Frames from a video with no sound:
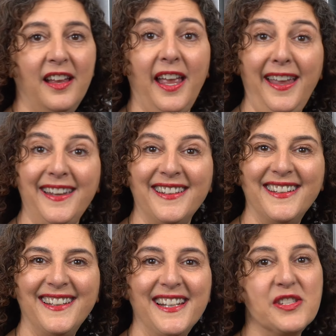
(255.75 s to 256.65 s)
Hey,
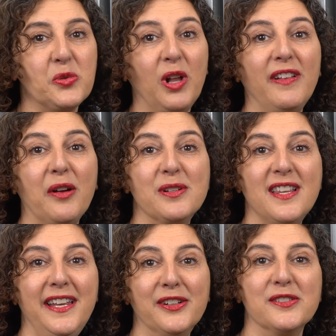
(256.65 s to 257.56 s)
it's 12 hours
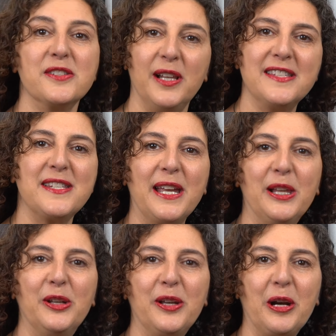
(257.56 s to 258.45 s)
later, so let's take a
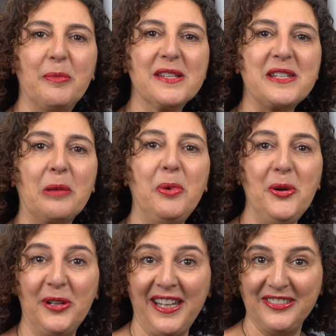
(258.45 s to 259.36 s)
look at our
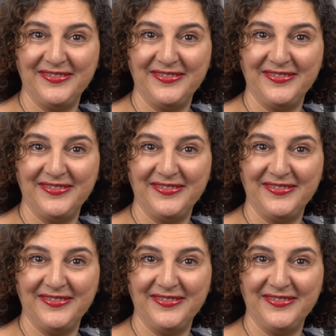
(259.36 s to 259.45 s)
mascarpone.